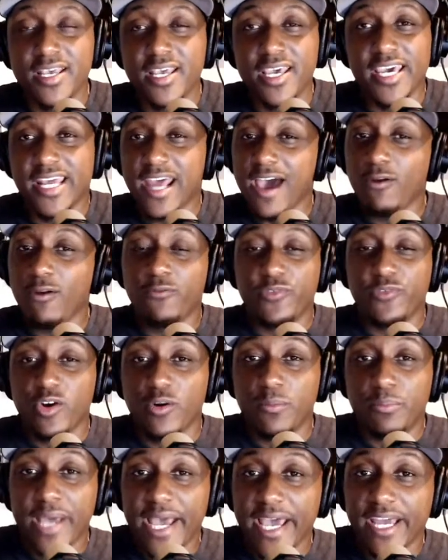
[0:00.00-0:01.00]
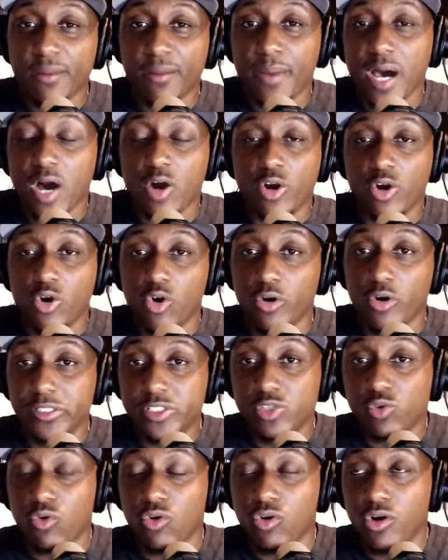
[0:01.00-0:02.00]
And I don't feel bad about going
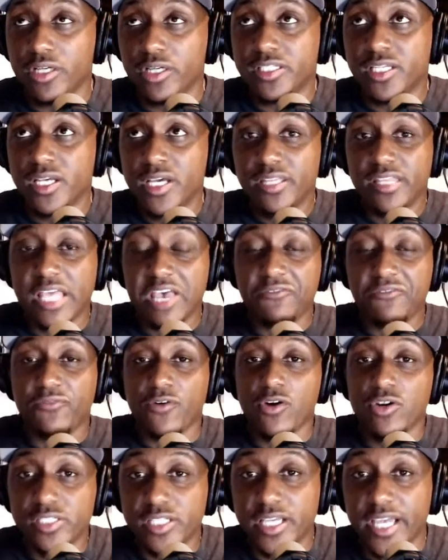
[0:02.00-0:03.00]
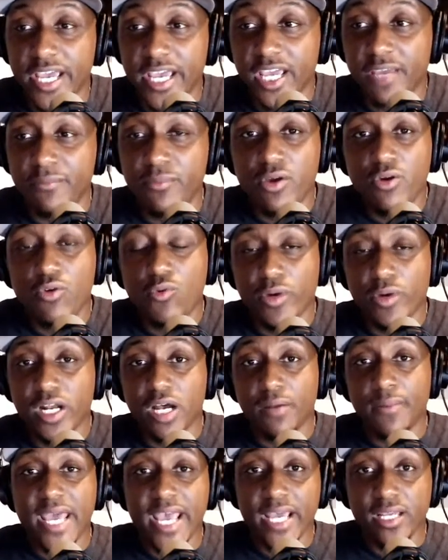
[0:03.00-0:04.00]
towards that first game when I'm
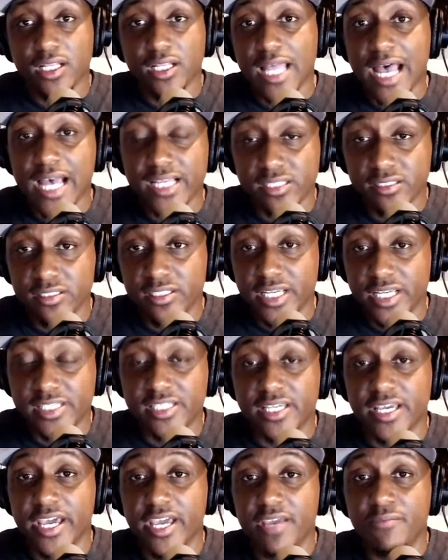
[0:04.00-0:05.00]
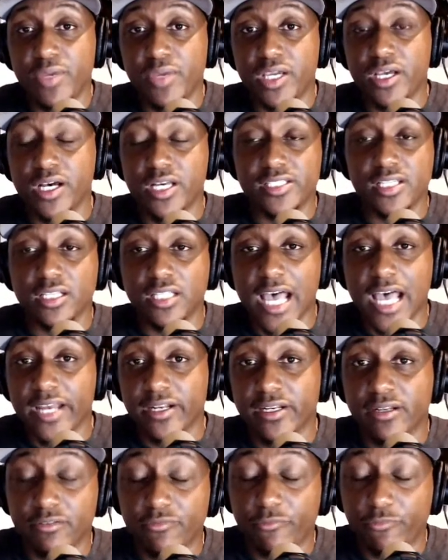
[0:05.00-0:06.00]
analyzing this game, because a lot
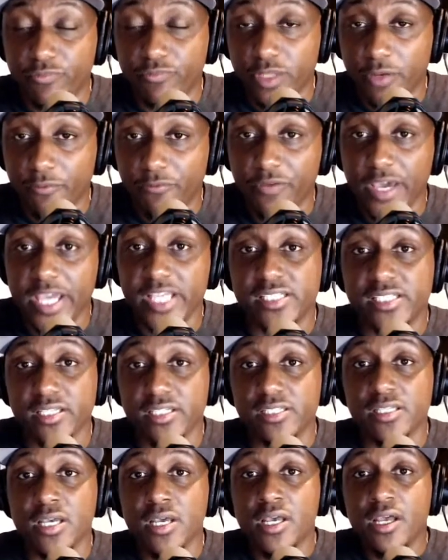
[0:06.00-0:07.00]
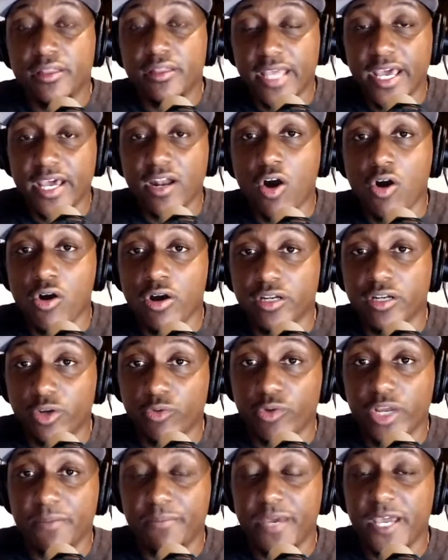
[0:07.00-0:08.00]
of the faces that are on the
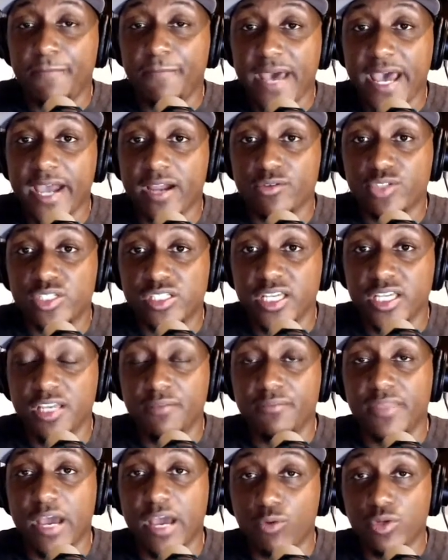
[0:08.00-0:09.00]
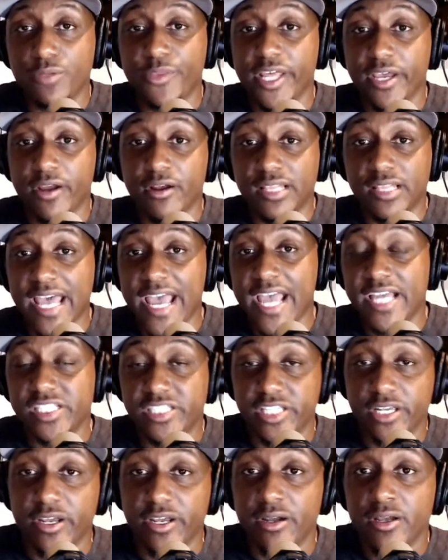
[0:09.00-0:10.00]
Green Bay Packers team that were there last
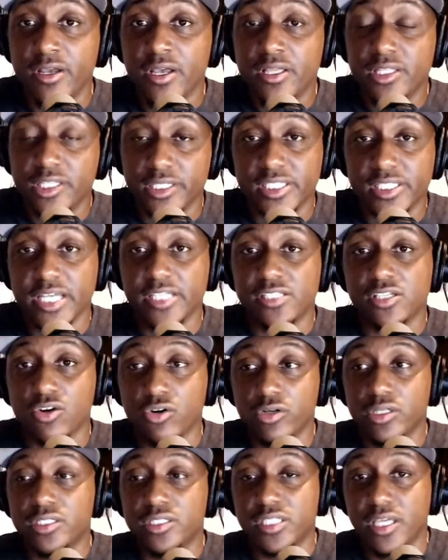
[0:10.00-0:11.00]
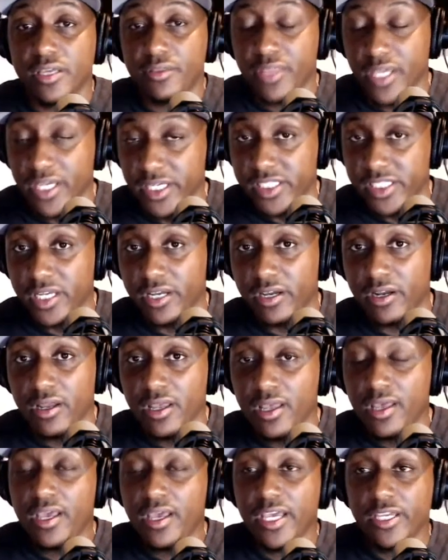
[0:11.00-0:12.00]
year, the Saints are going to see this year.
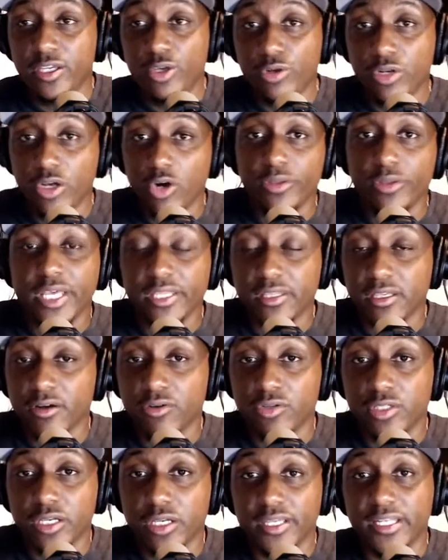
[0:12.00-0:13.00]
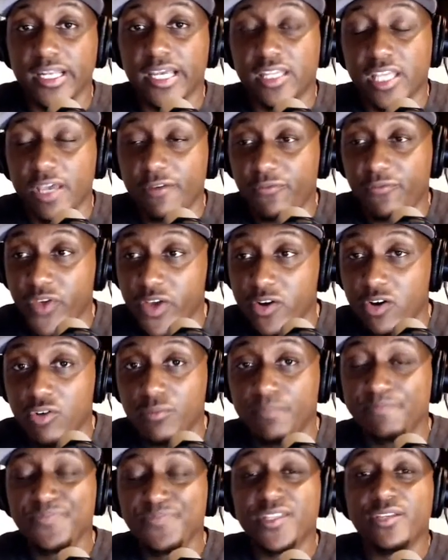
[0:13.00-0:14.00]
And you know that they were looking at that film.
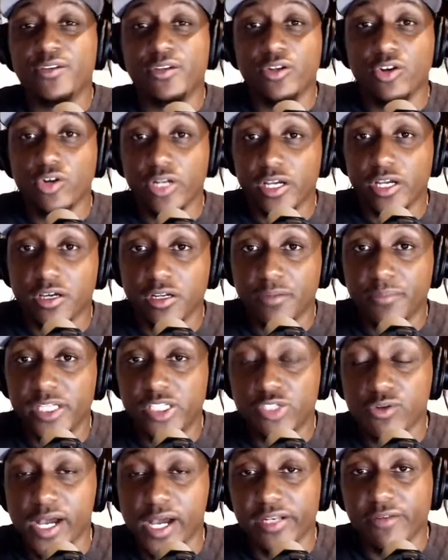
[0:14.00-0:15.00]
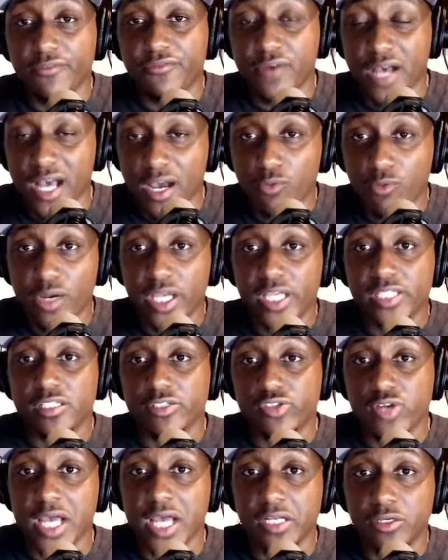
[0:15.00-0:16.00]
You know they're going to be trying to find ways to
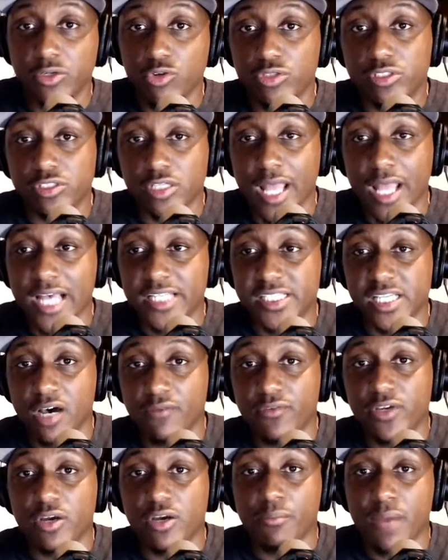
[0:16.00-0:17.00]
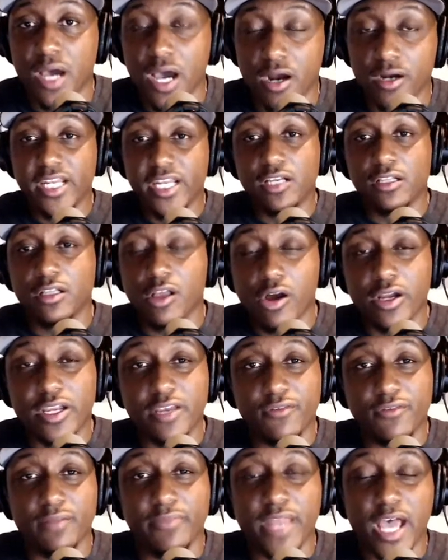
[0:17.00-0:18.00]
try to neutralize Alvin Kamara. Clark, if
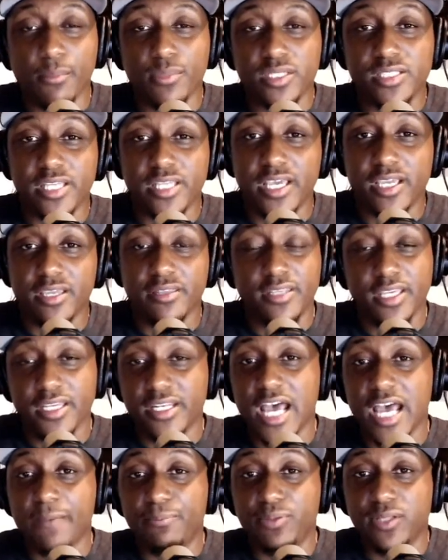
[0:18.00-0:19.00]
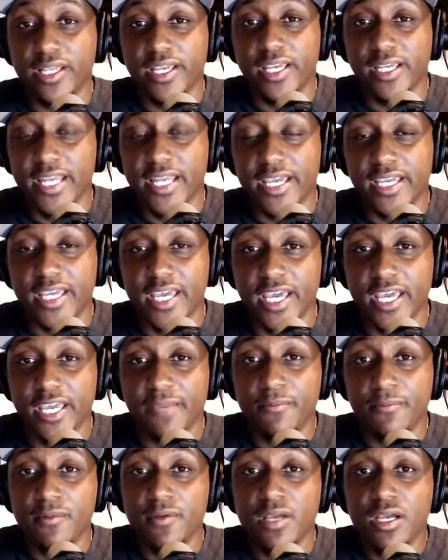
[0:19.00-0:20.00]
I'm not mistaken, did not play in that game.
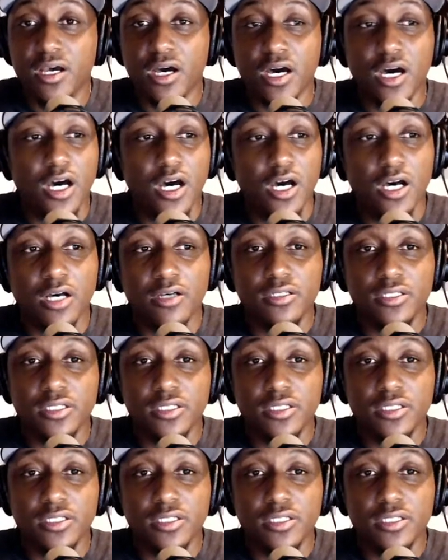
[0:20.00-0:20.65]
I